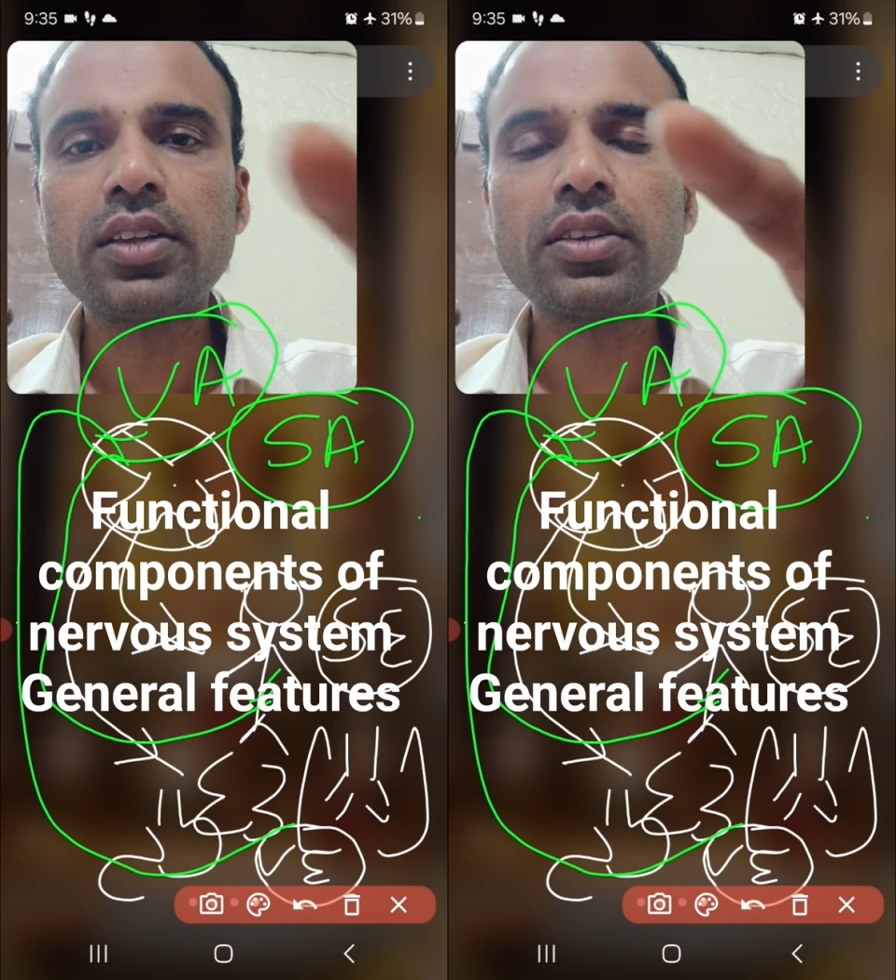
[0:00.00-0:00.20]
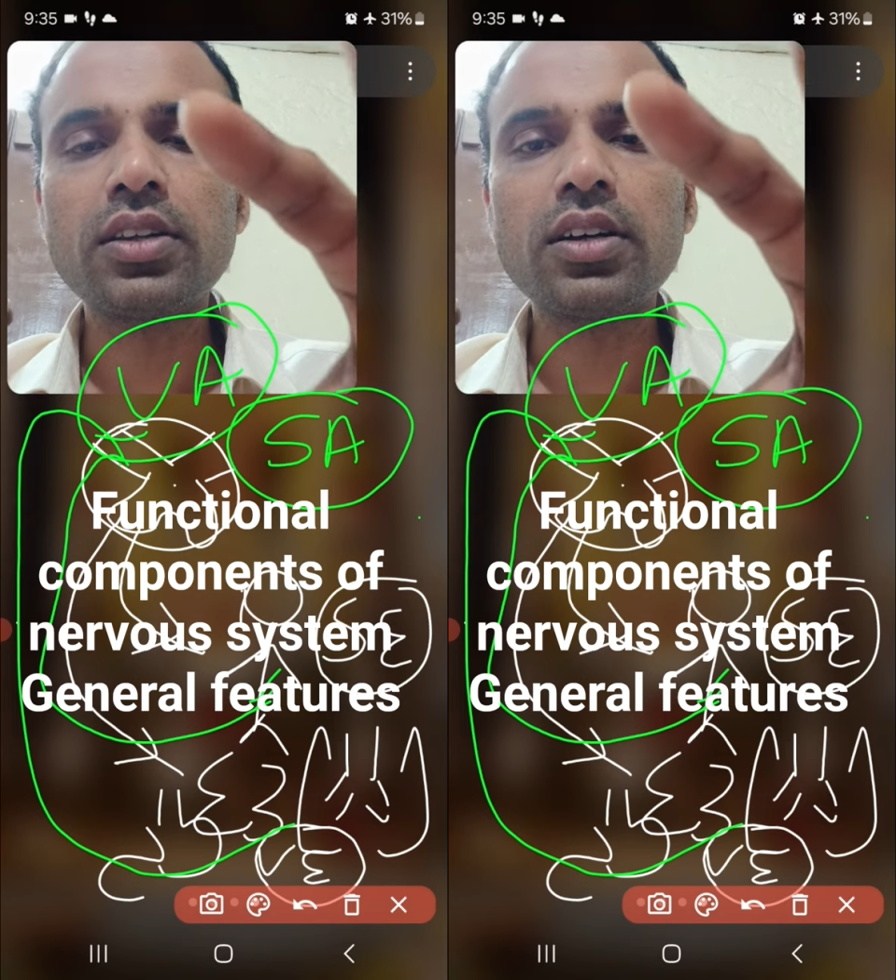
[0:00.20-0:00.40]

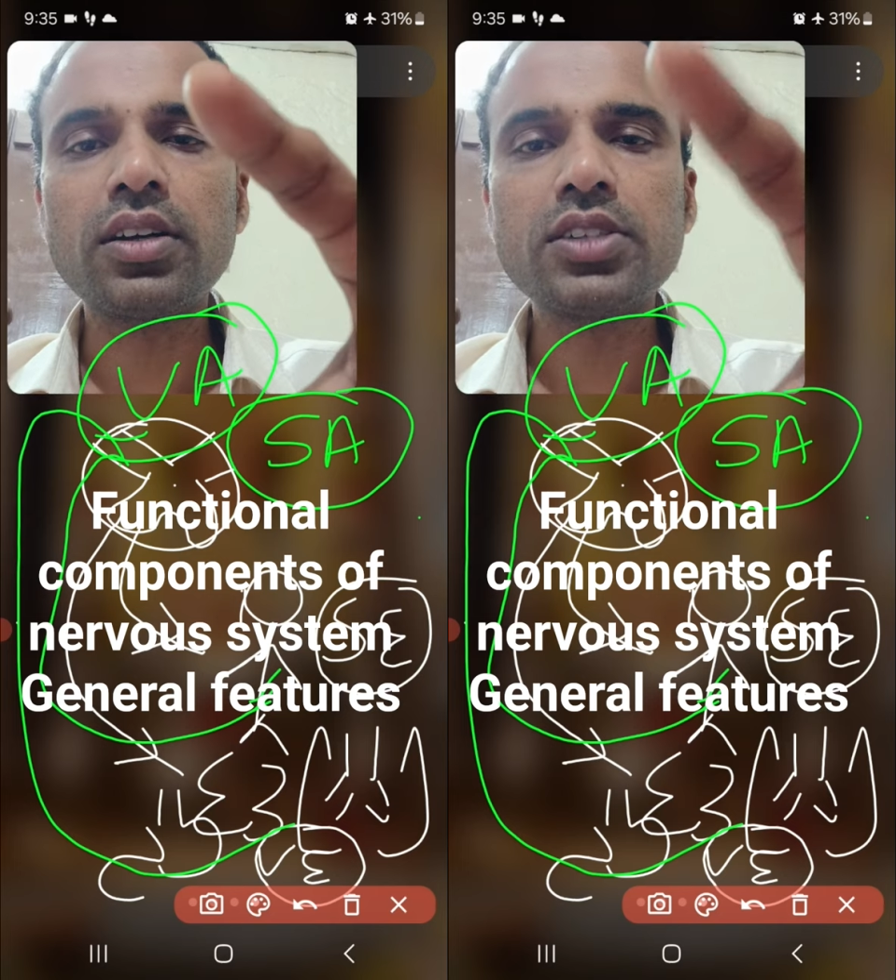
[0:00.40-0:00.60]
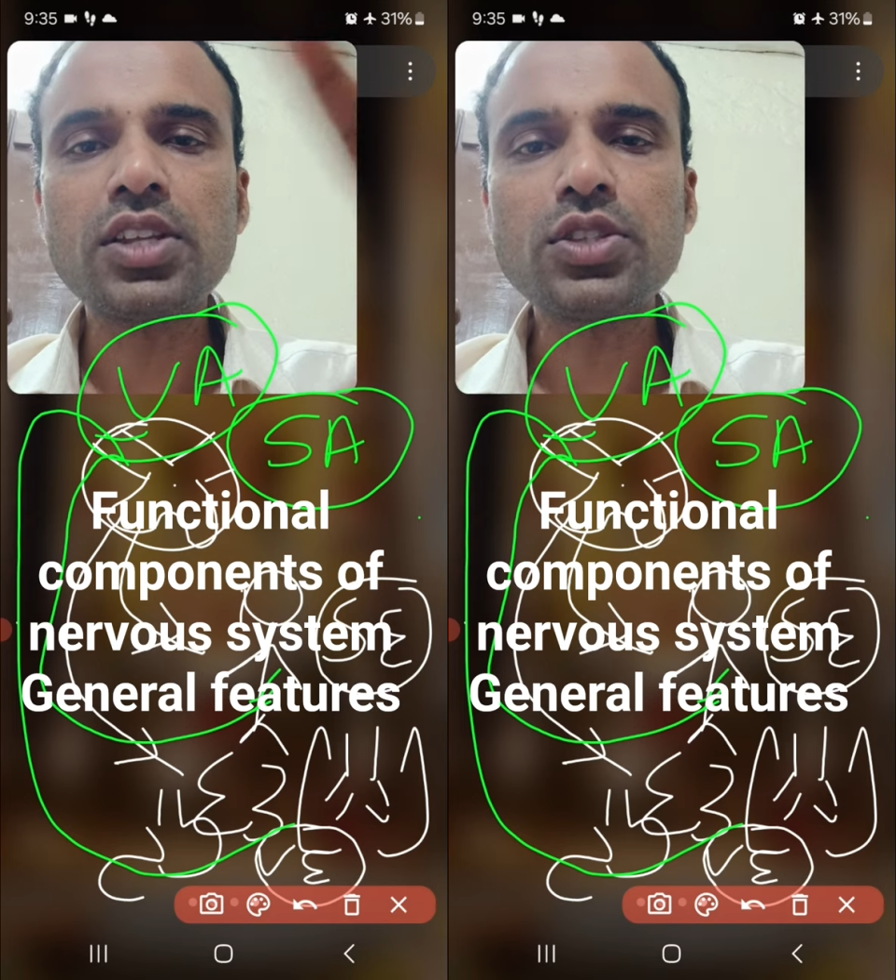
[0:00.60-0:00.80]
The
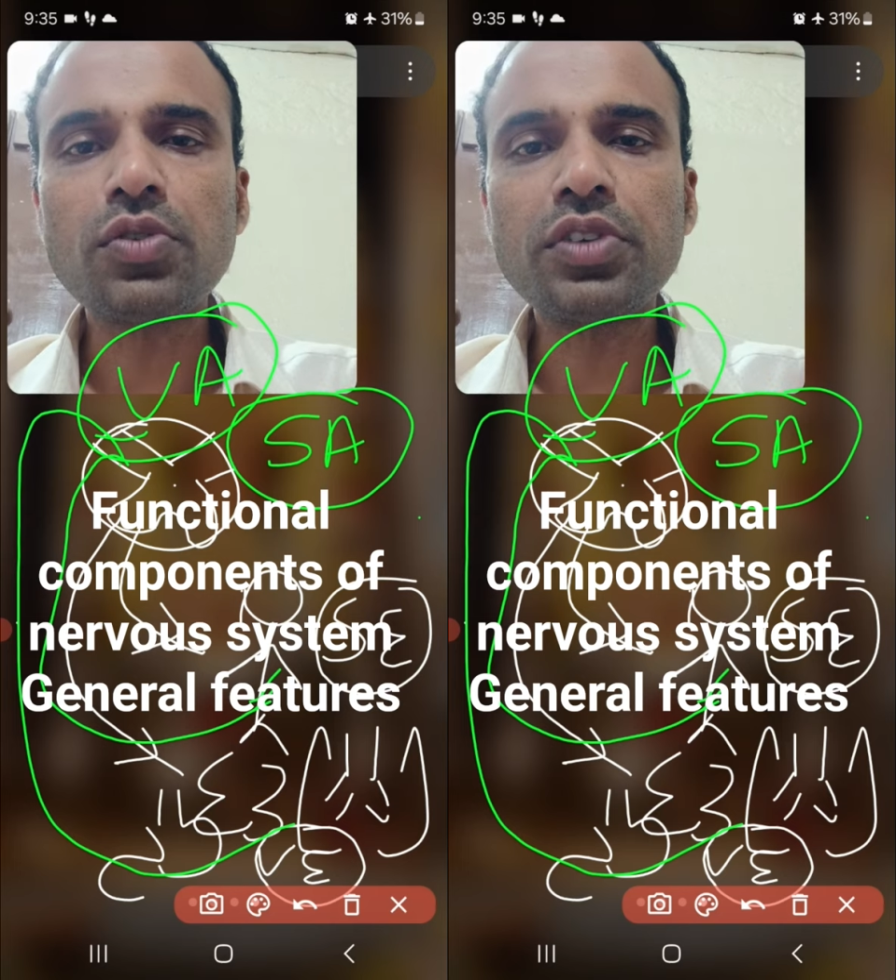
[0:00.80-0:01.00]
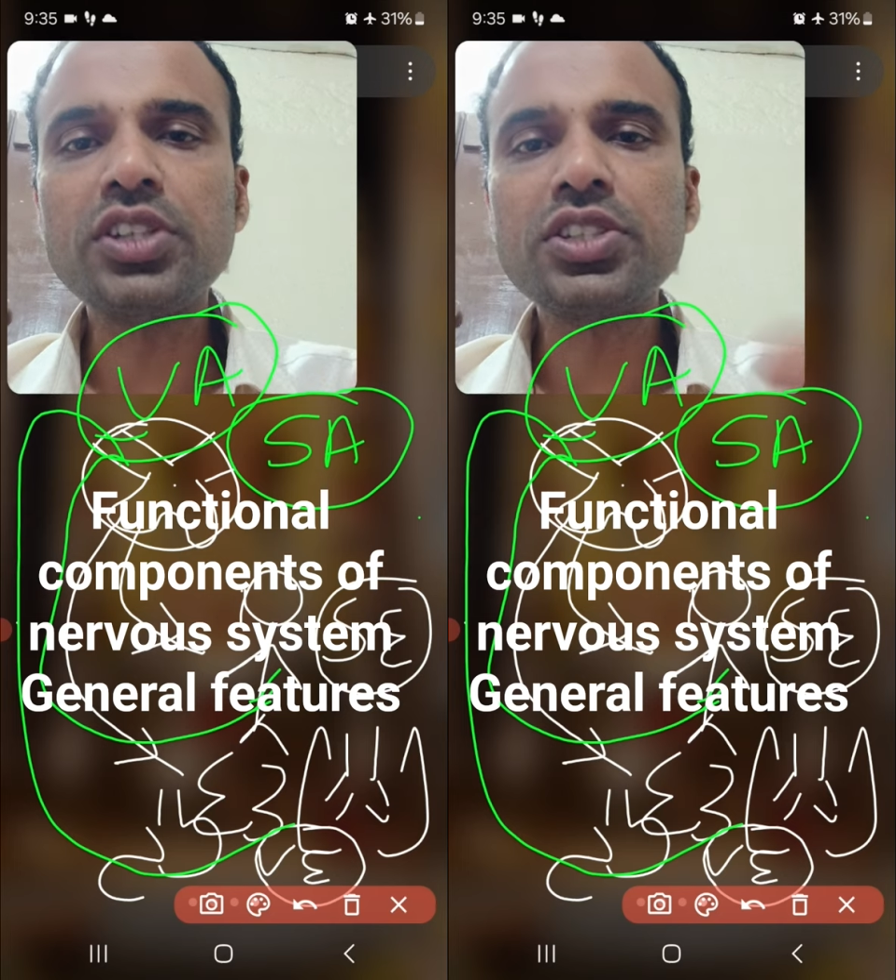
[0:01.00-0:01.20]
sense
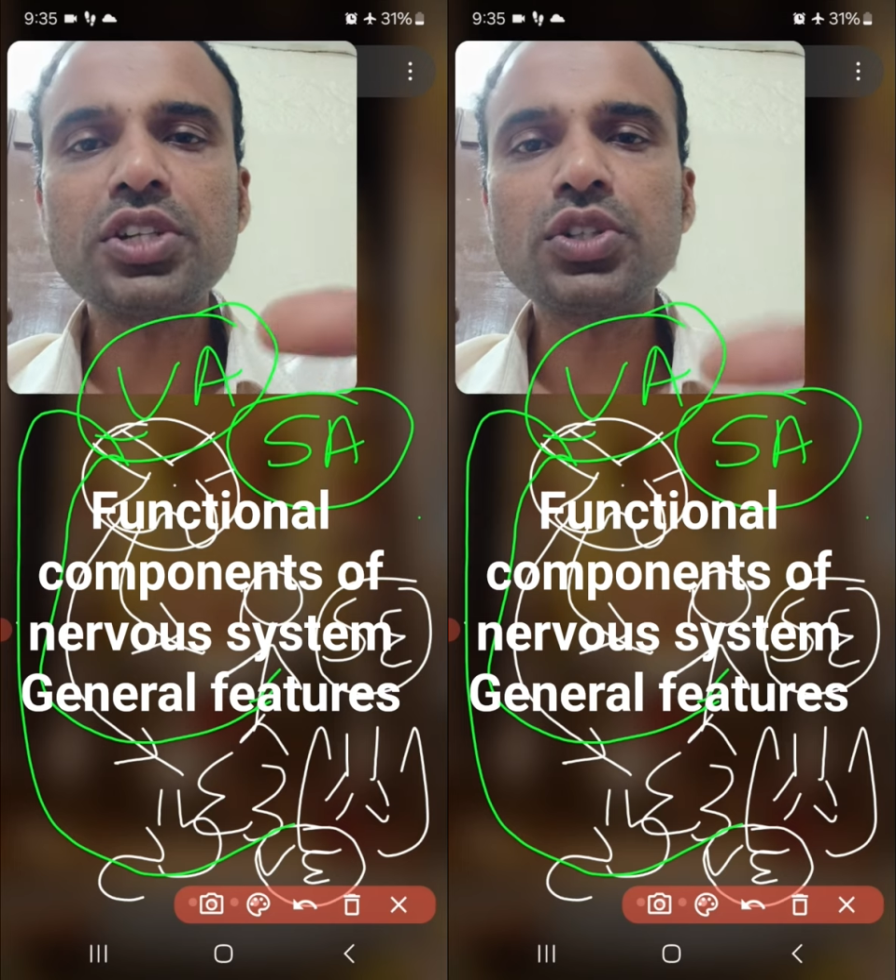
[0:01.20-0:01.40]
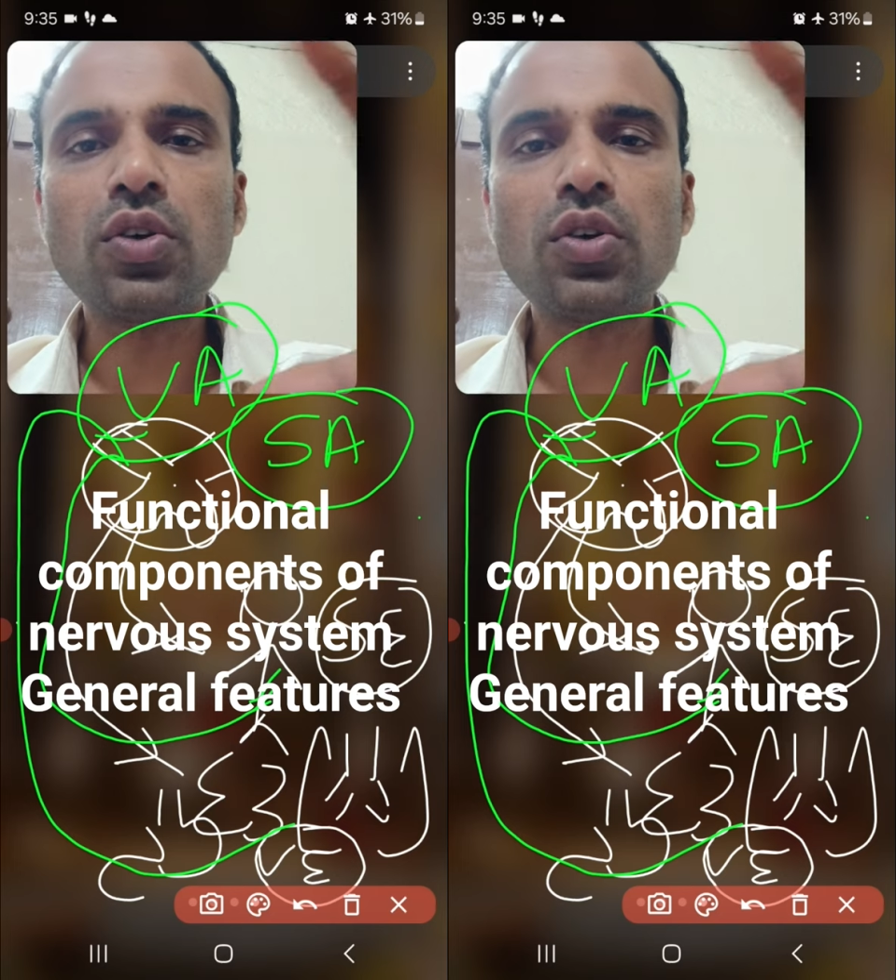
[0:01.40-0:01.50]
of distension